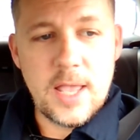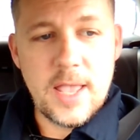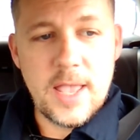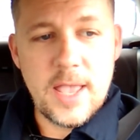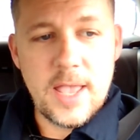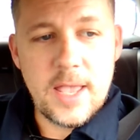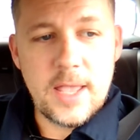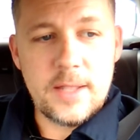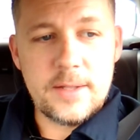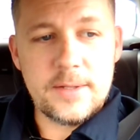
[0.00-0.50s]

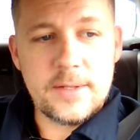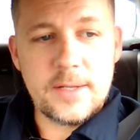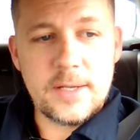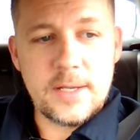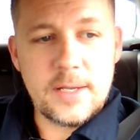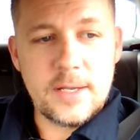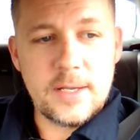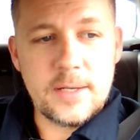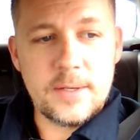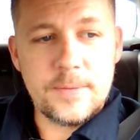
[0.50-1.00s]
And
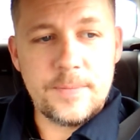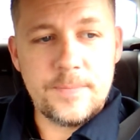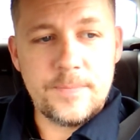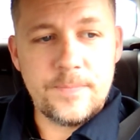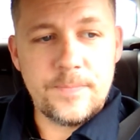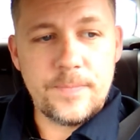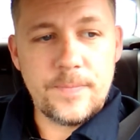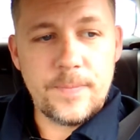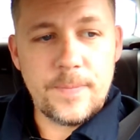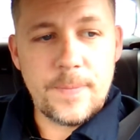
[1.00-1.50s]
uh,
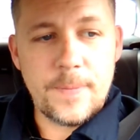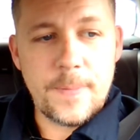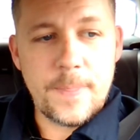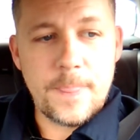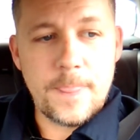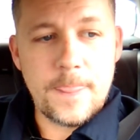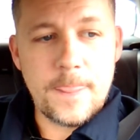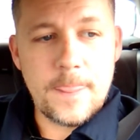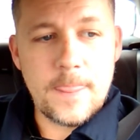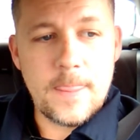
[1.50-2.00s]

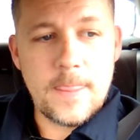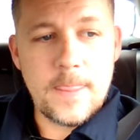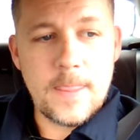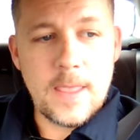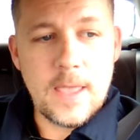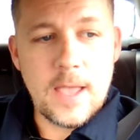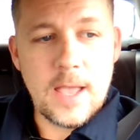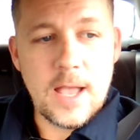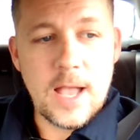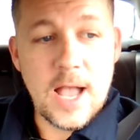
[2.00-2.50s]

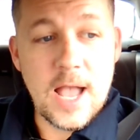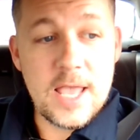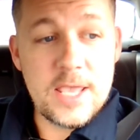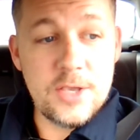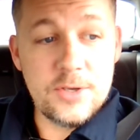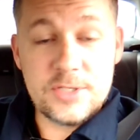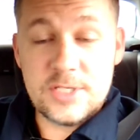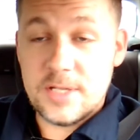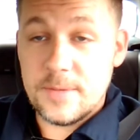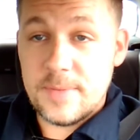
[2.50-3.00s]
I
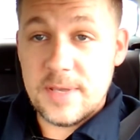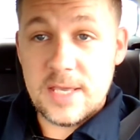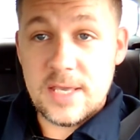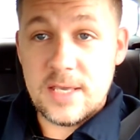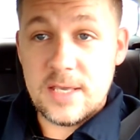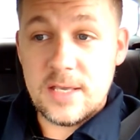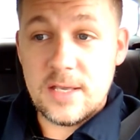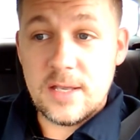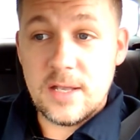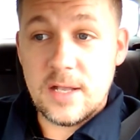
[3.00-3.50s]
used to
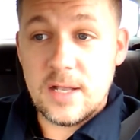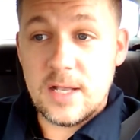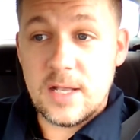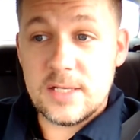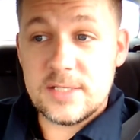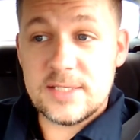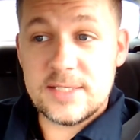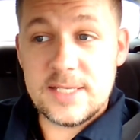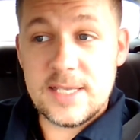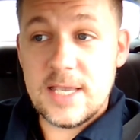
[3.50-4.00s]
be a
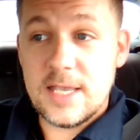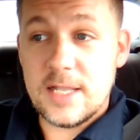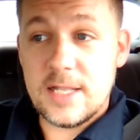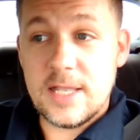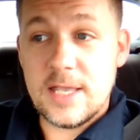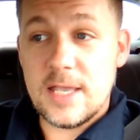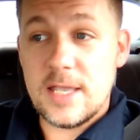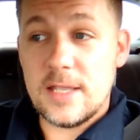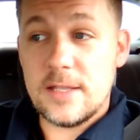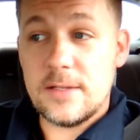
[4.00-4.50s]

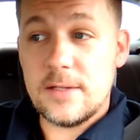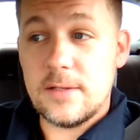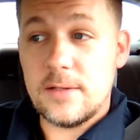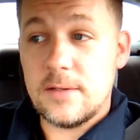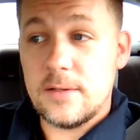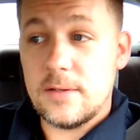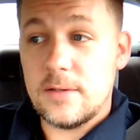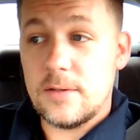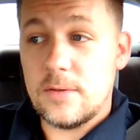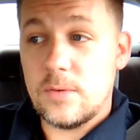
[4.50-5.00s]
CNN
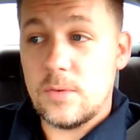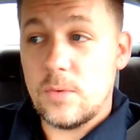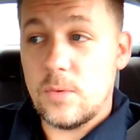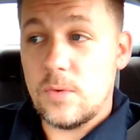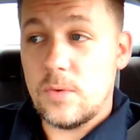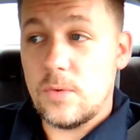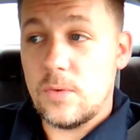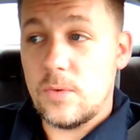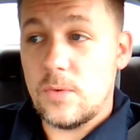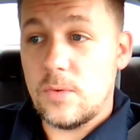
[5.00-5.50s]

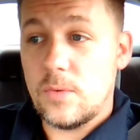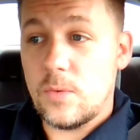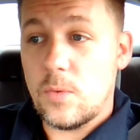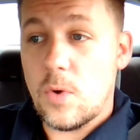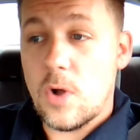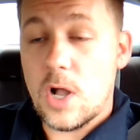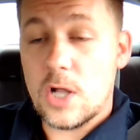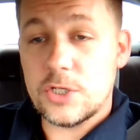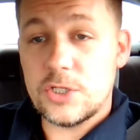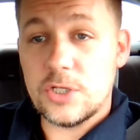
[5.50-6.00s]

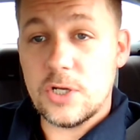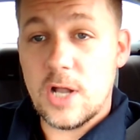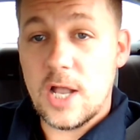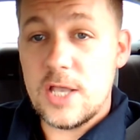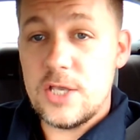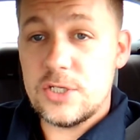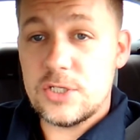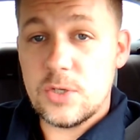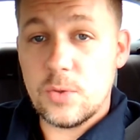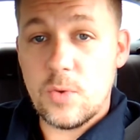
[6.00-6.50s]
watcher. I
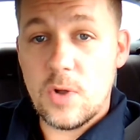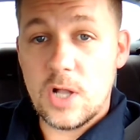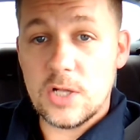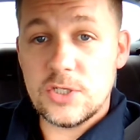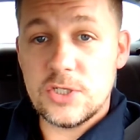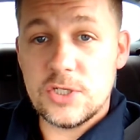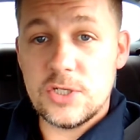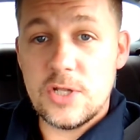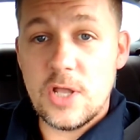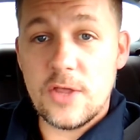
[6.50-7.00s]
used to
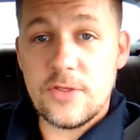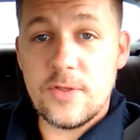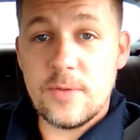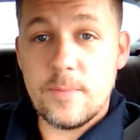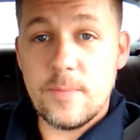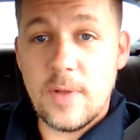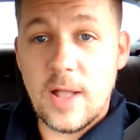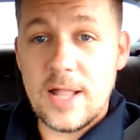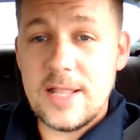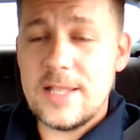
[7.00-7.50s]
watch
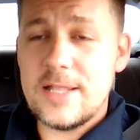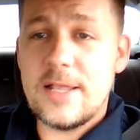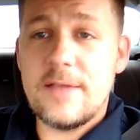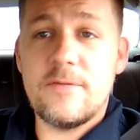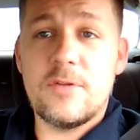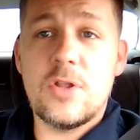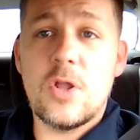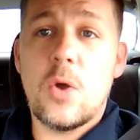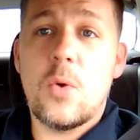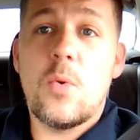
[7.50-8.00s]
nothing, but I didn't
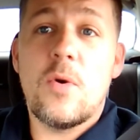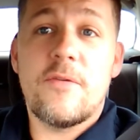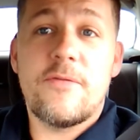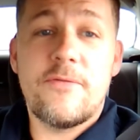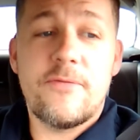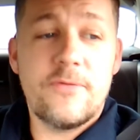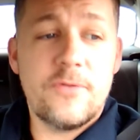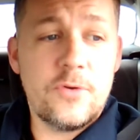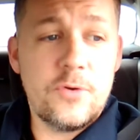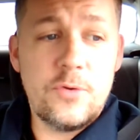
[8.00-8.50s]
even know what
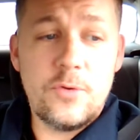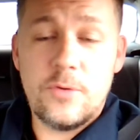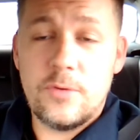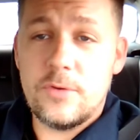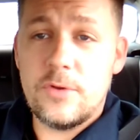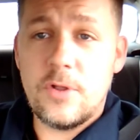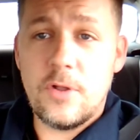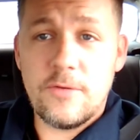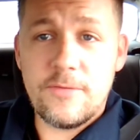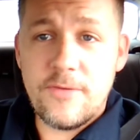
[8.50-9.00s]
who
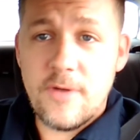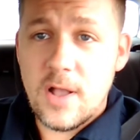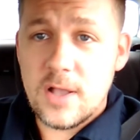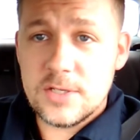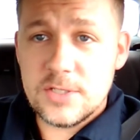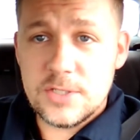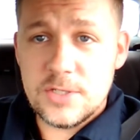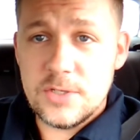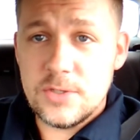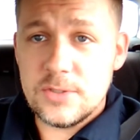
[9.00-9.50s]
you know
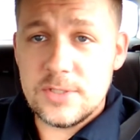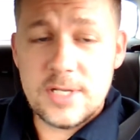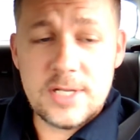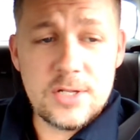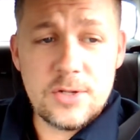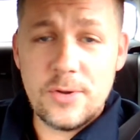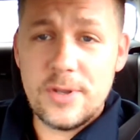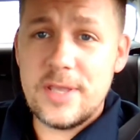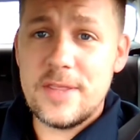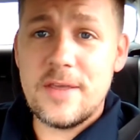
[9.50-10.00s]
Fox News. I
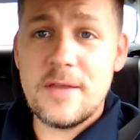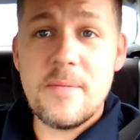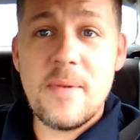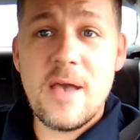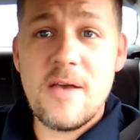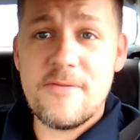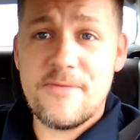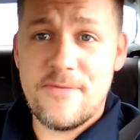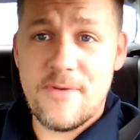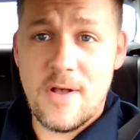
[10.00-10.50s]
didn't know anything
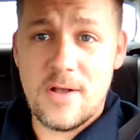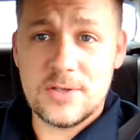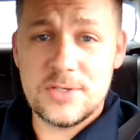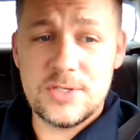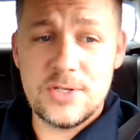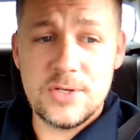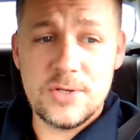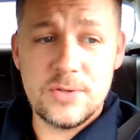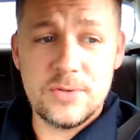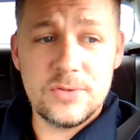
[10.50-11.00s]
about
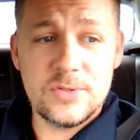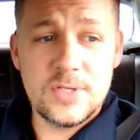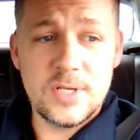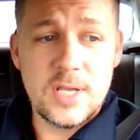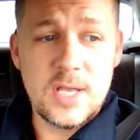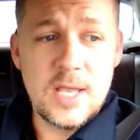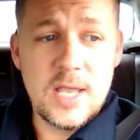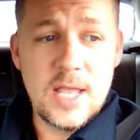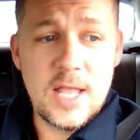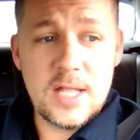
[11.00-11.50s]
Fox News
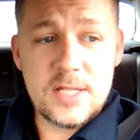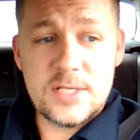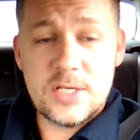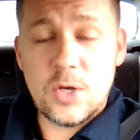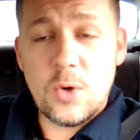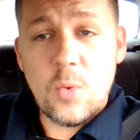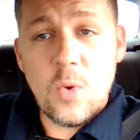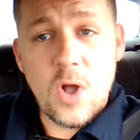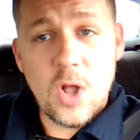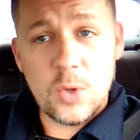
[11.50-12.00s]

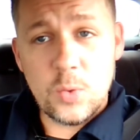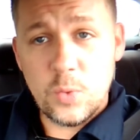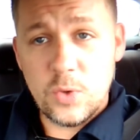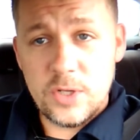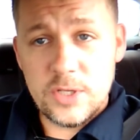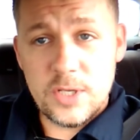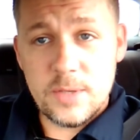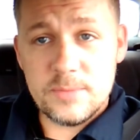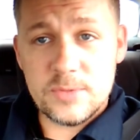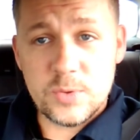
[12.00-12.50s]
until Juan
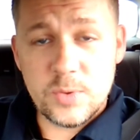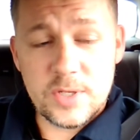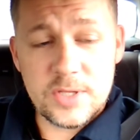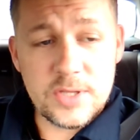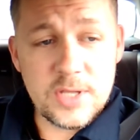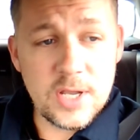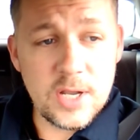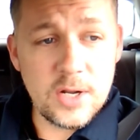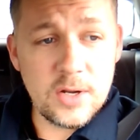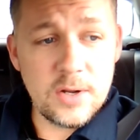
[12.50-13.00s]
Williams
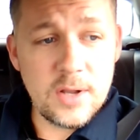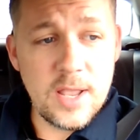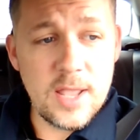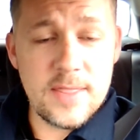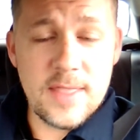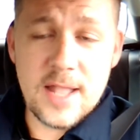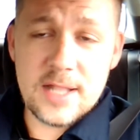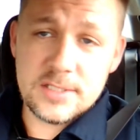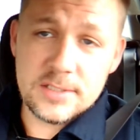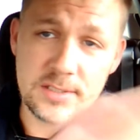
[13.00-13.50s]
went there,
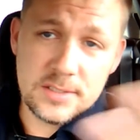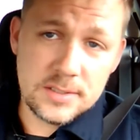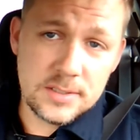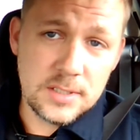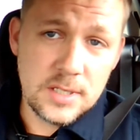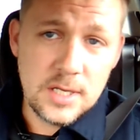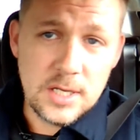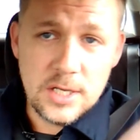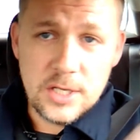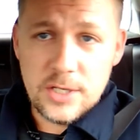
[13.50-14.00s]
and that's